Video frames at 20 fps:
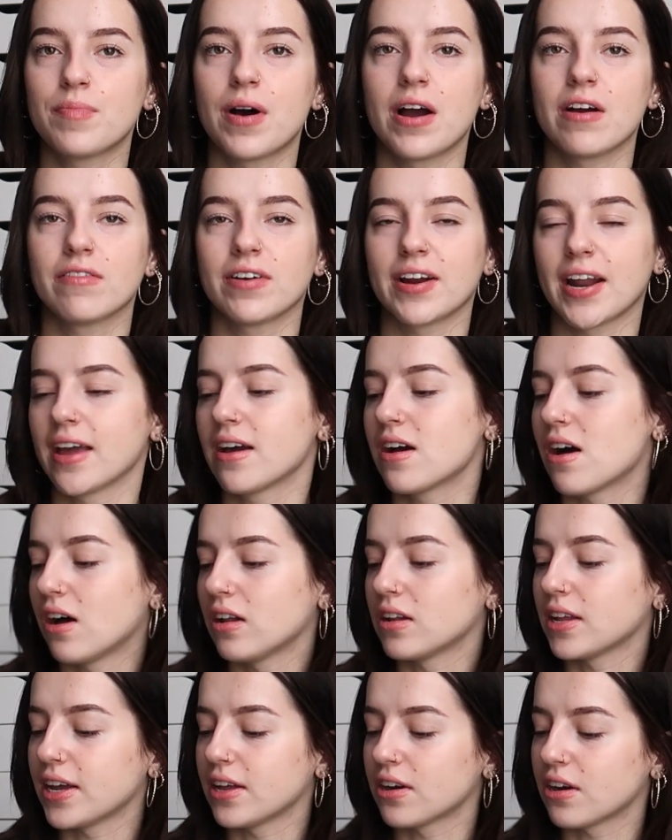by Renee
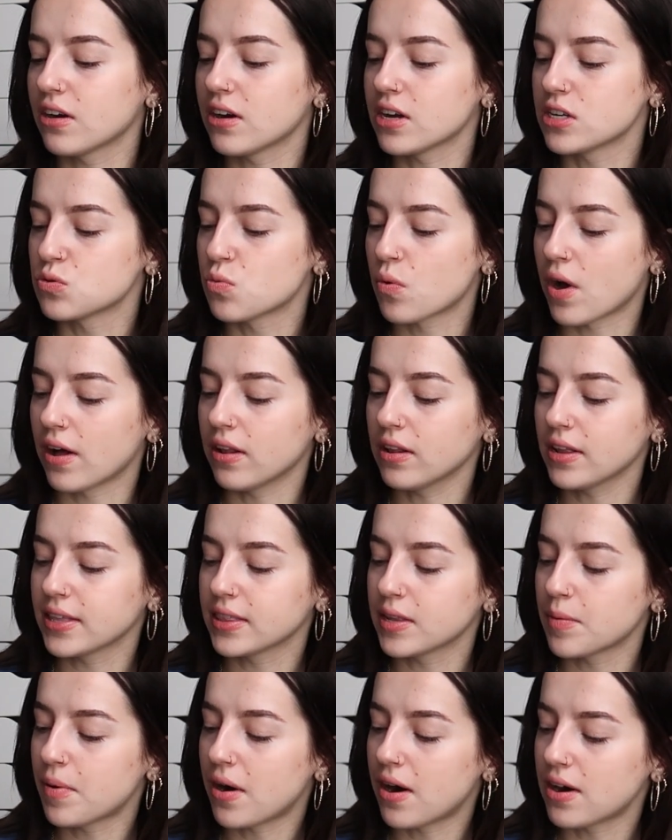Carlino as well in
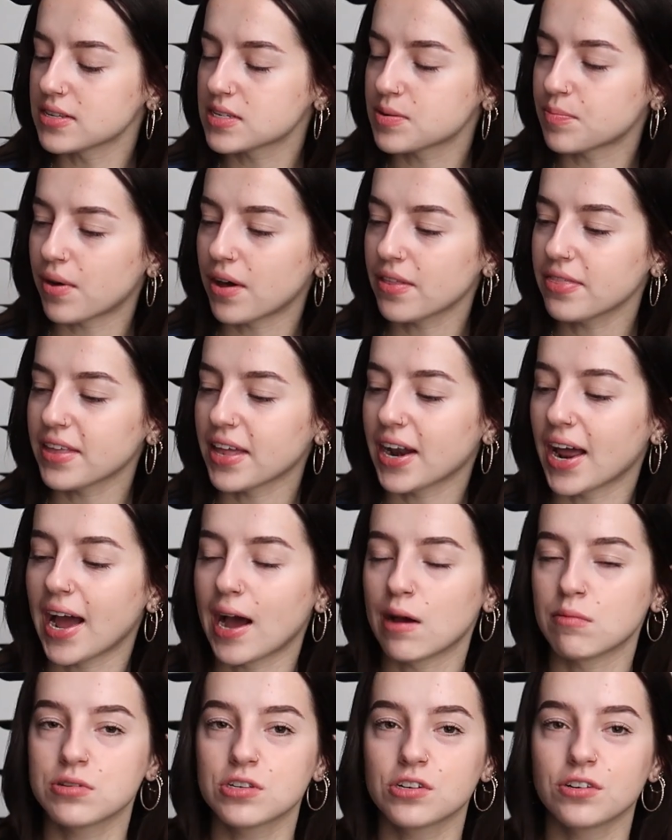the past month, and I
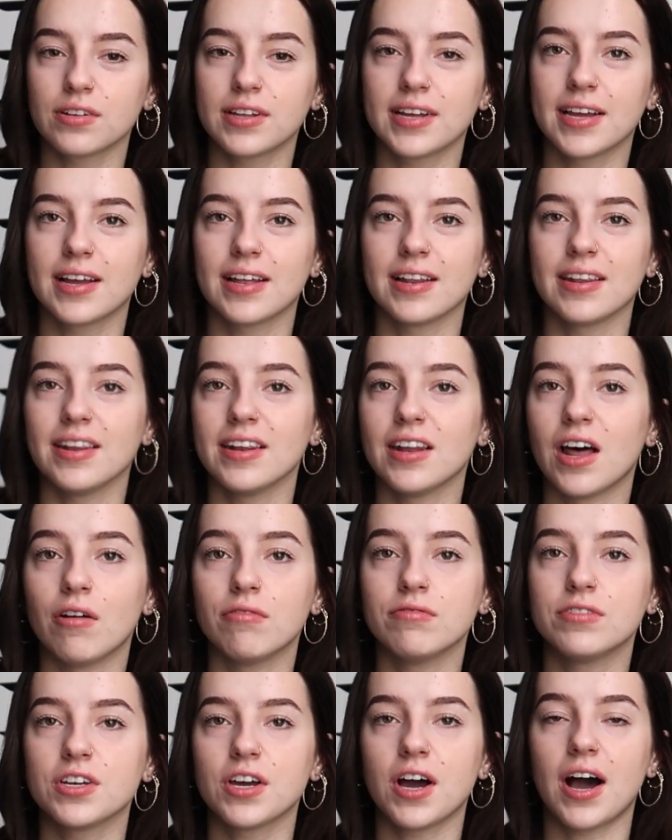absolutely
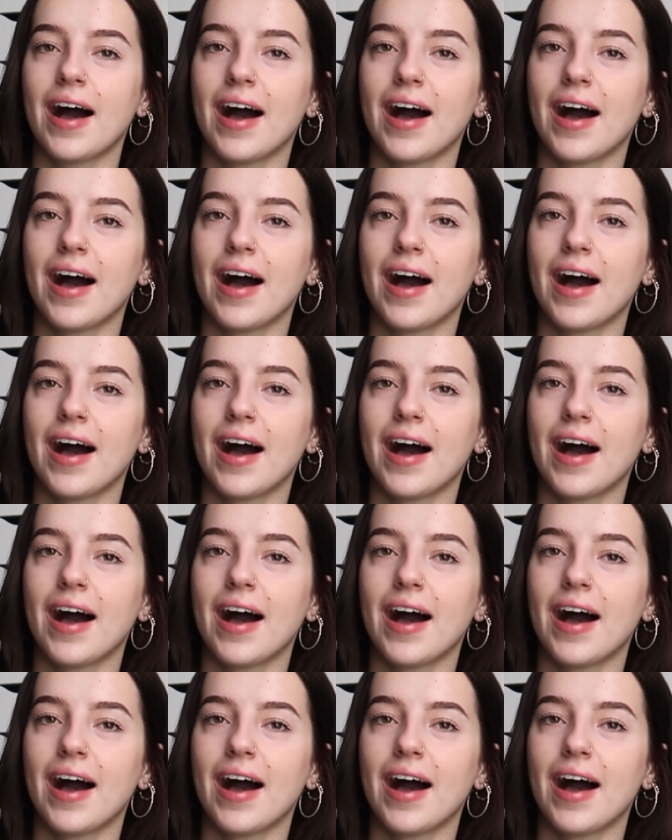loved it.